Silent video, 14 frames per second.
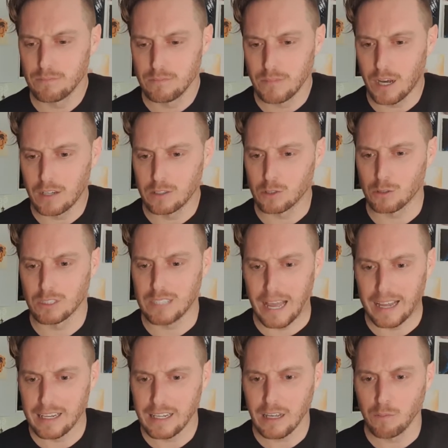
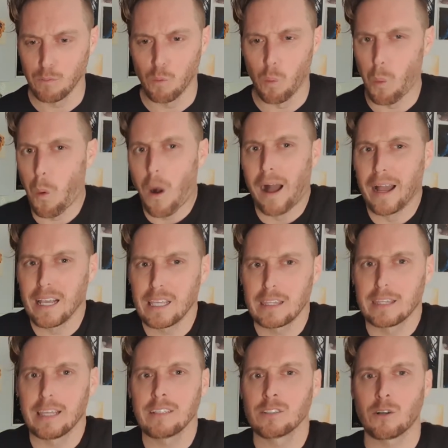understanding of why
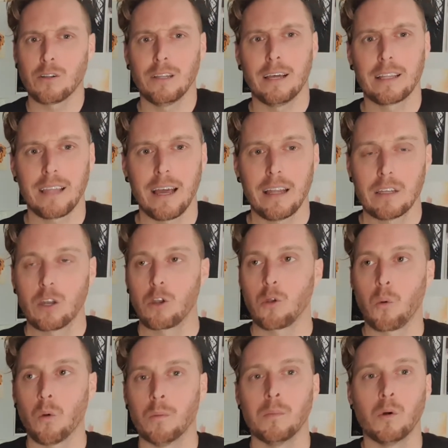things are like that in a
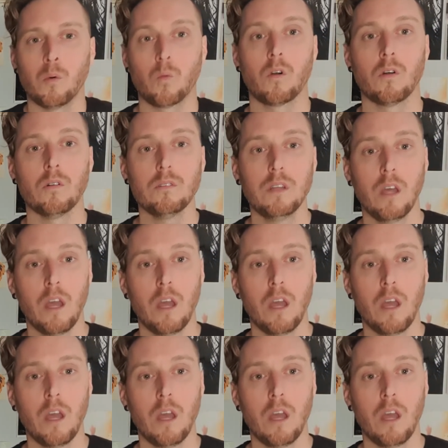normal world.